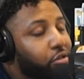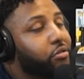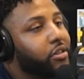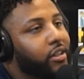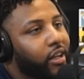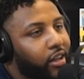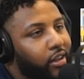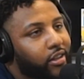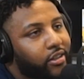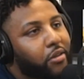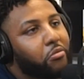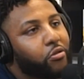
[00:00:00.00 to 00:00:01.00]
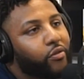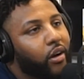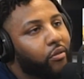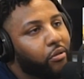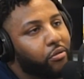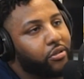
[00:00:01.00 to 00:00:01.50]
you see that he needs to improve
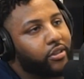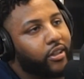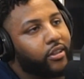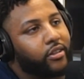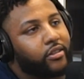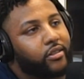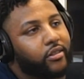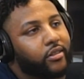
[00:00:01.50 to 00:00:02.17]
on, what would you say it is?